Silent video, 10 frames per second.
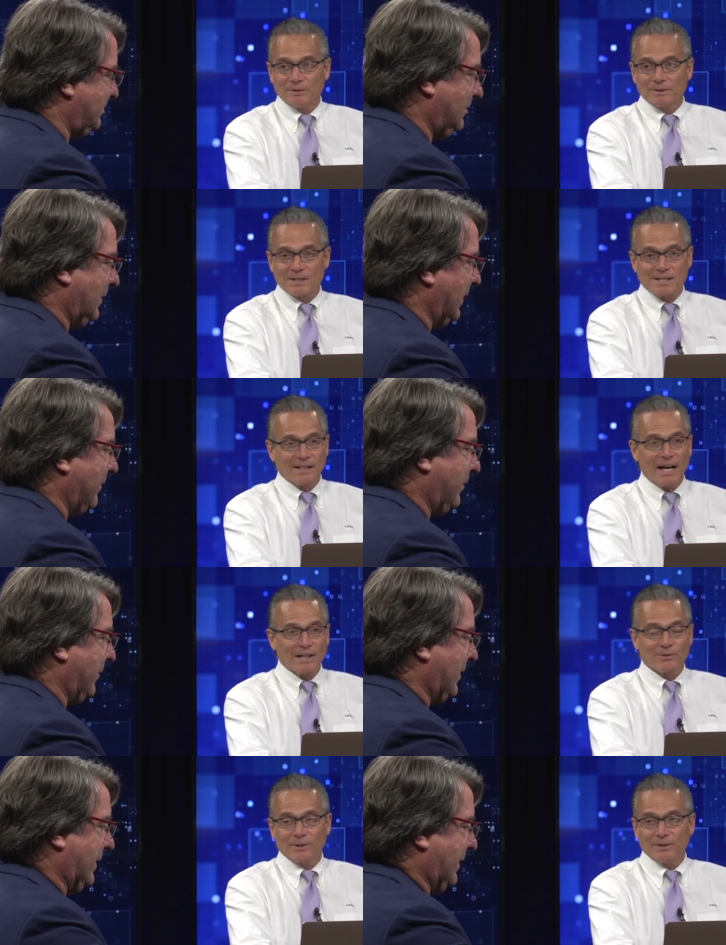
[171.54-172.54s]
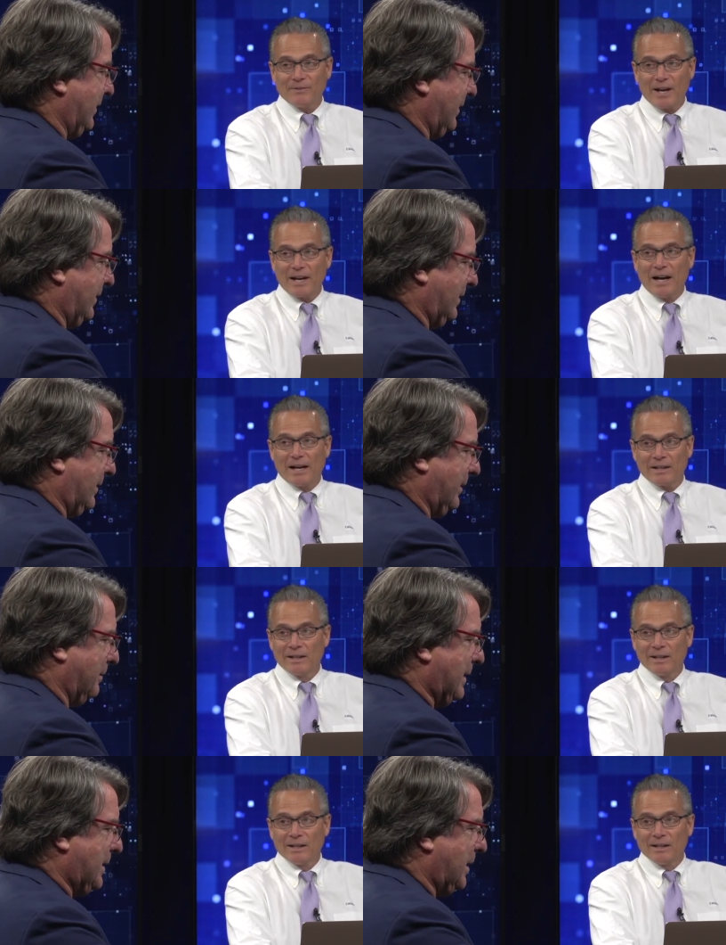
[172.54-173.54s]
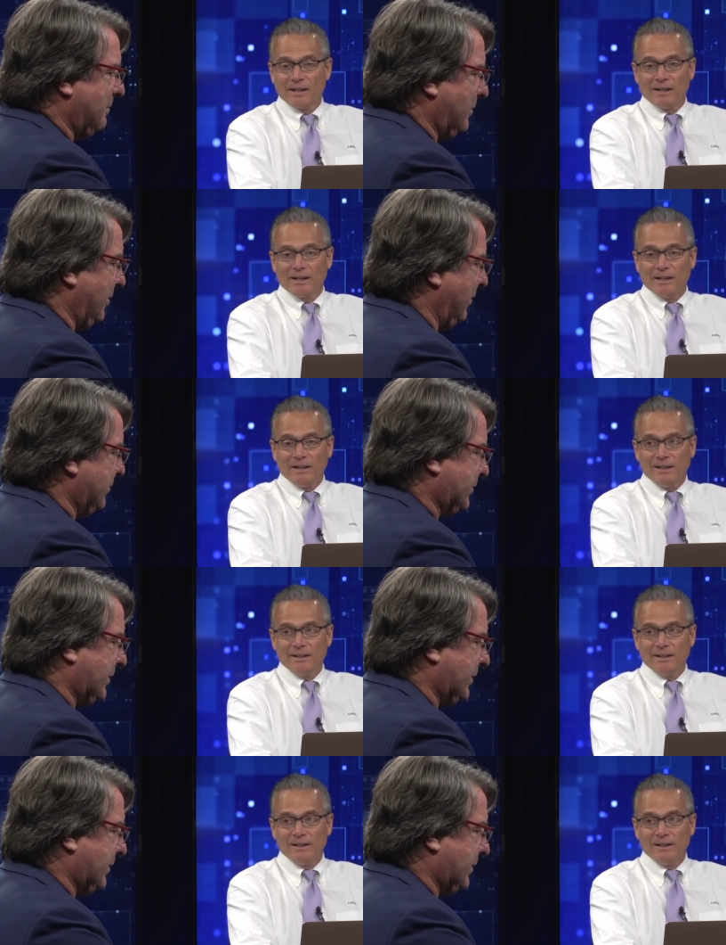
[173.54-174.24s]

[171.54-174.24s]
Speaker 1: It's a Sinatra of AI. They're making moves,